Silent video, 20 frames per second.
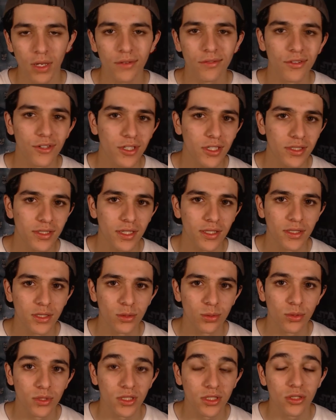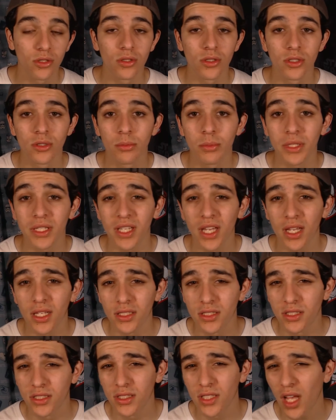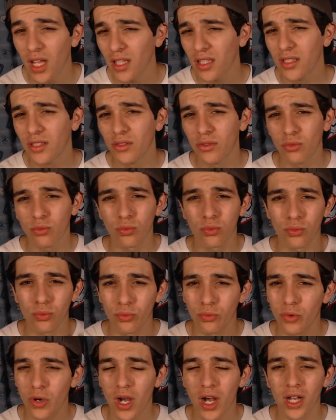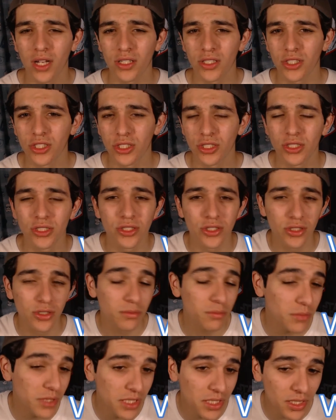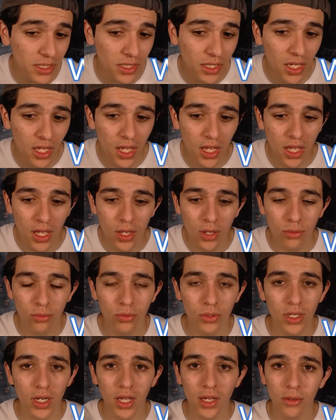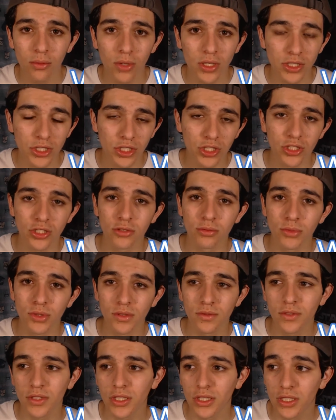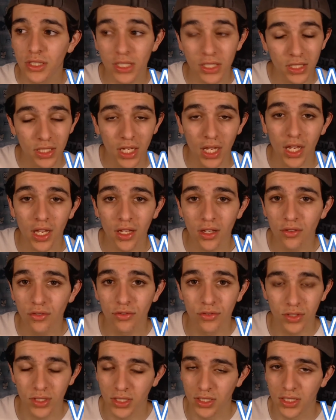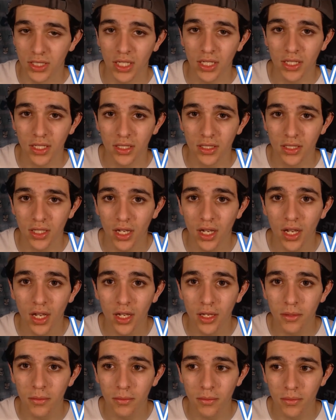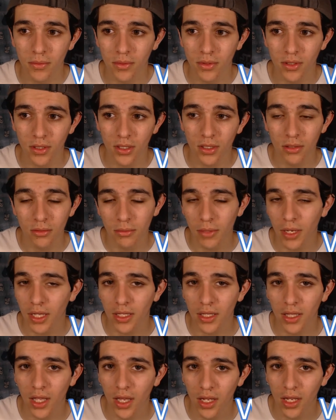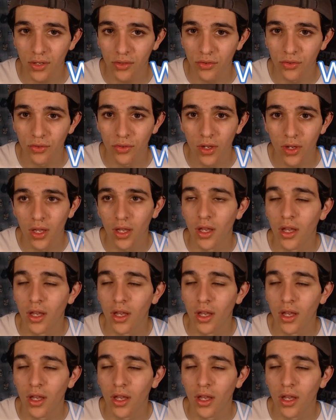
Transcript: My verdict on this one is going to be a solid watch. To me, when I watched this movie today for the second time in my life,